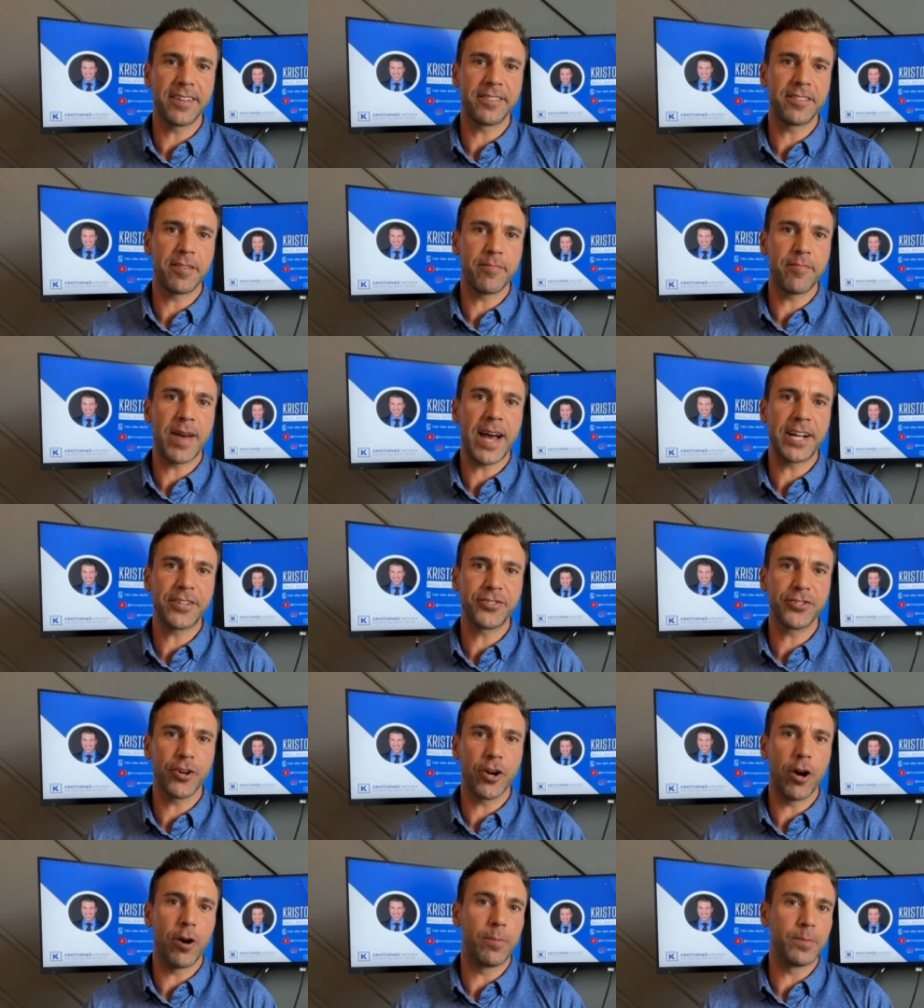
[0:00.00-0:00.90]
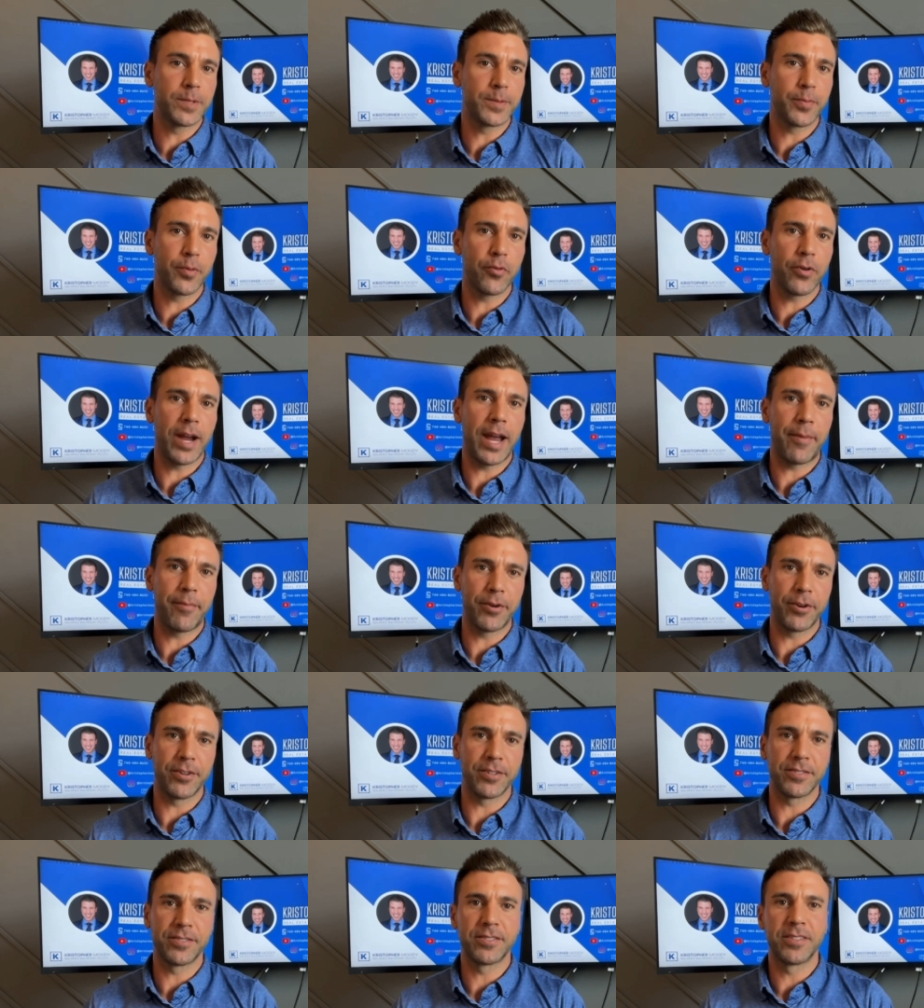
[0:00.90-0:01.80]
to match your home's
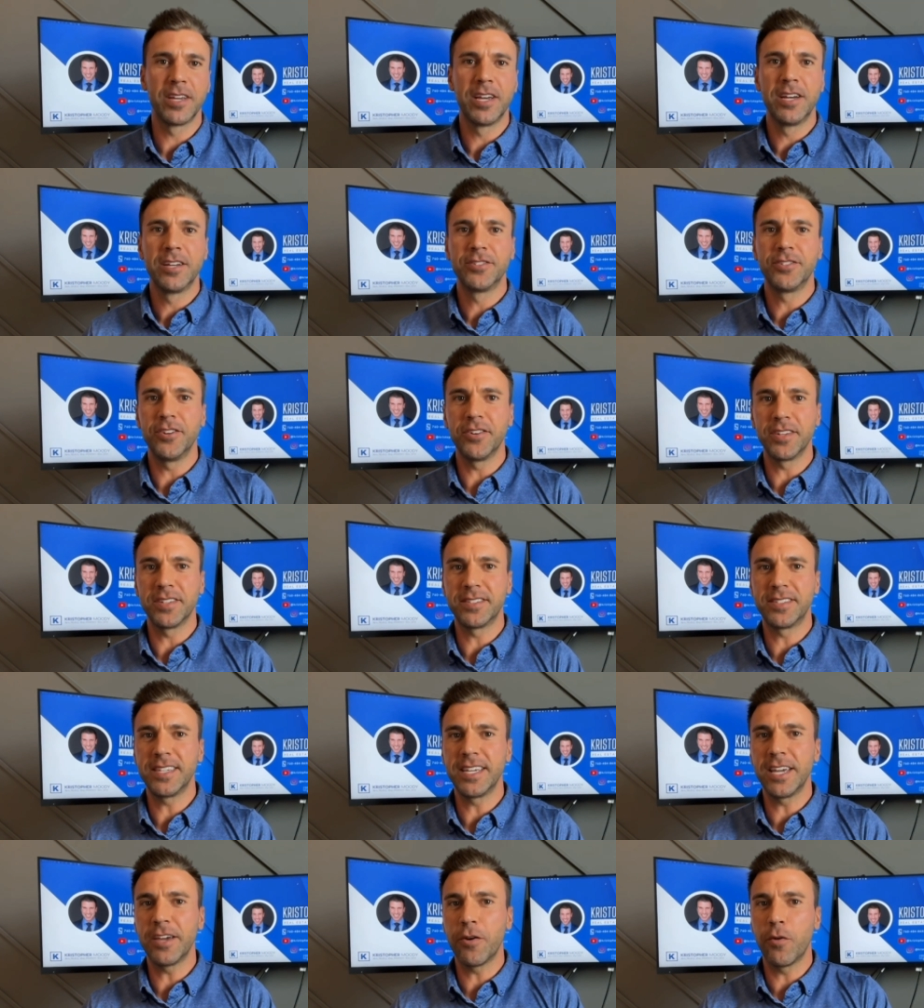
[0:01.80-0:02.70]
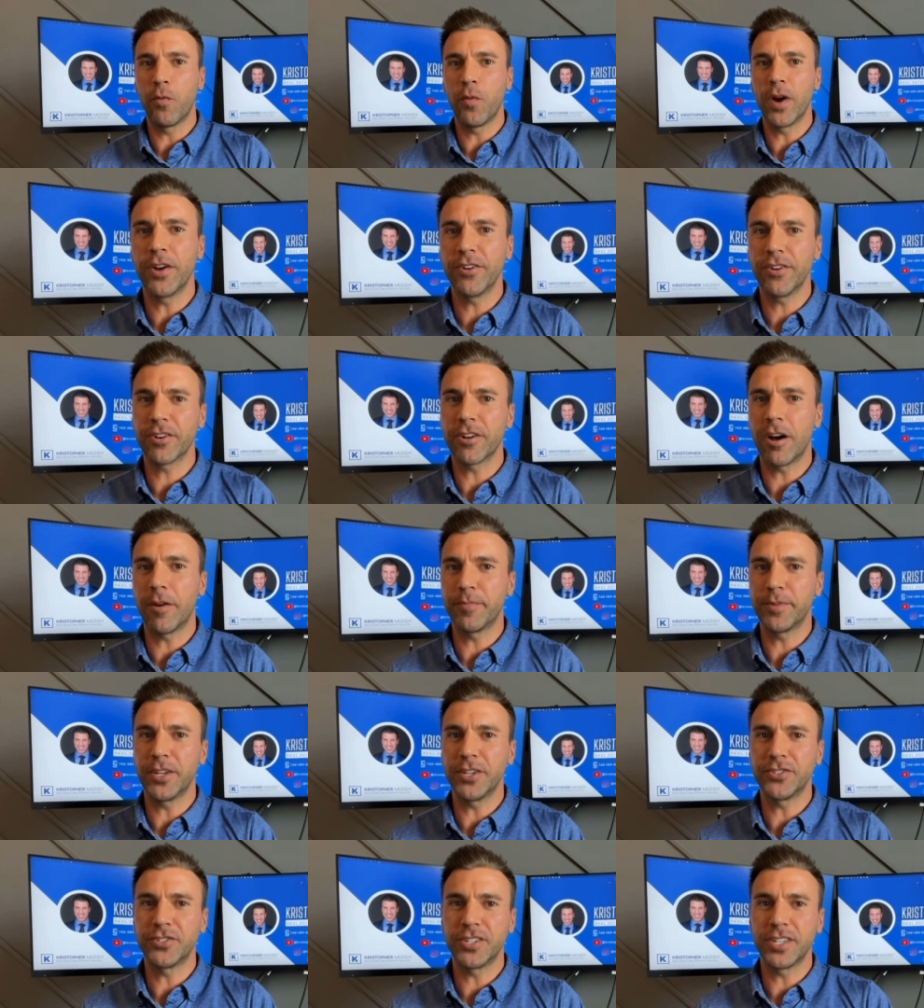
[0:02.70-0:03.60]
parameters, so you can see where your
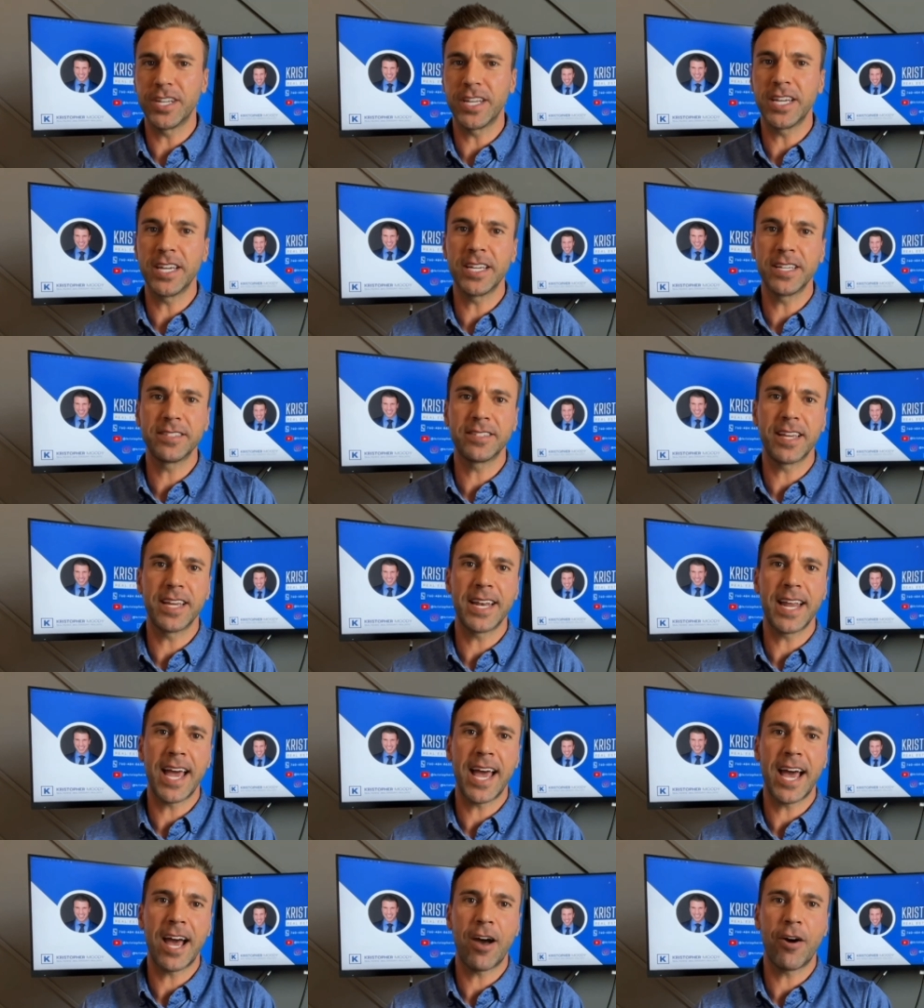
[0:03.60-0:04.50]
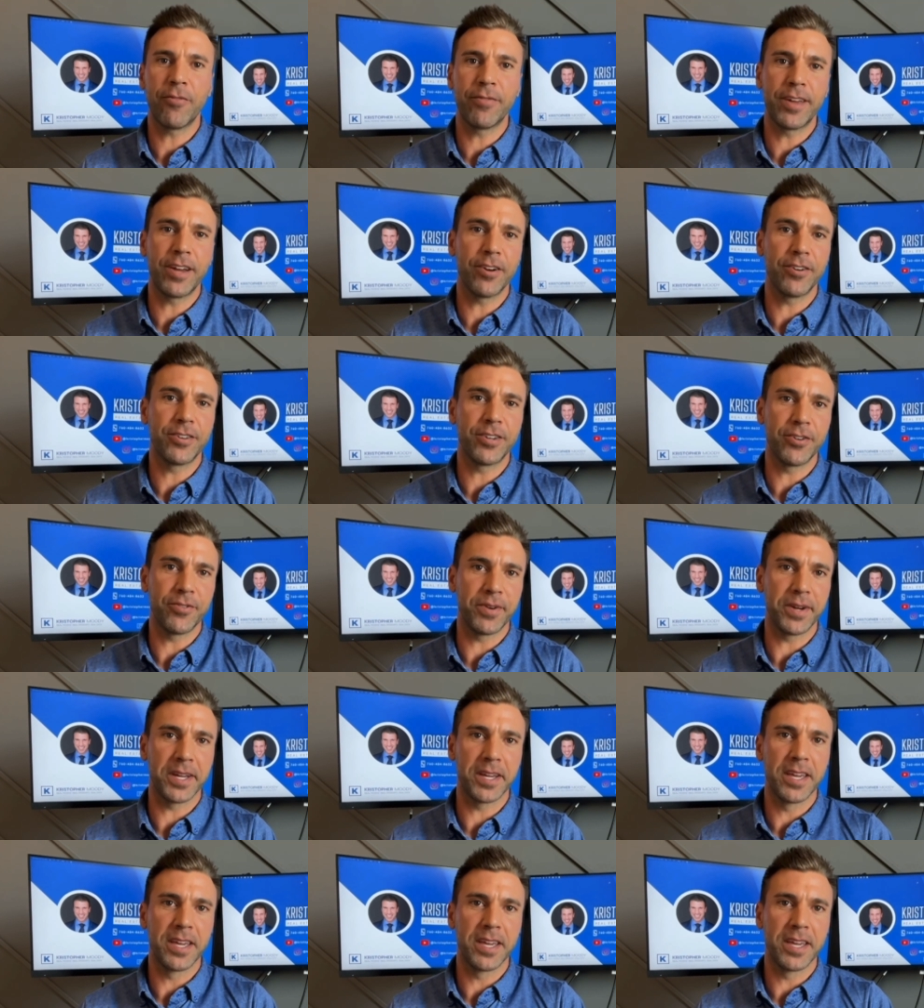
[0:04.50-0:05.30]
competition is and how they are doing.